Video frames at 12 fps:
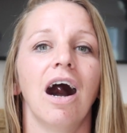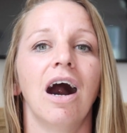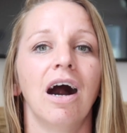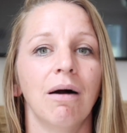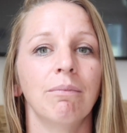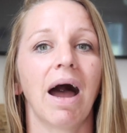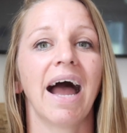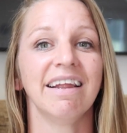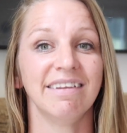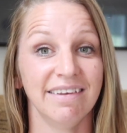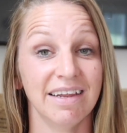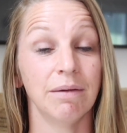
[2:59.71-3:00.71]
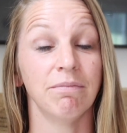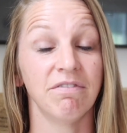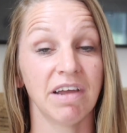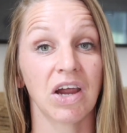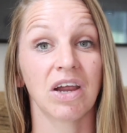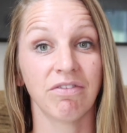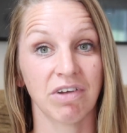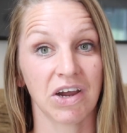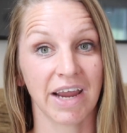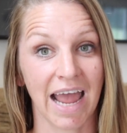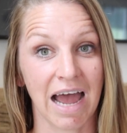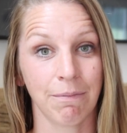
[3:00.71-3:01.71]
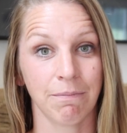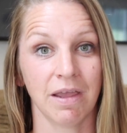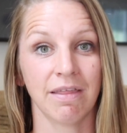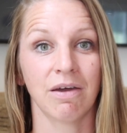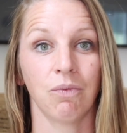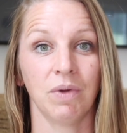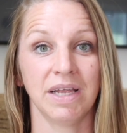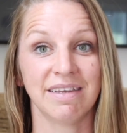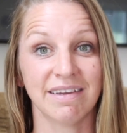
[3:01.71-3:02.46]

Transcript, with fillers: um, I am very, very happy that we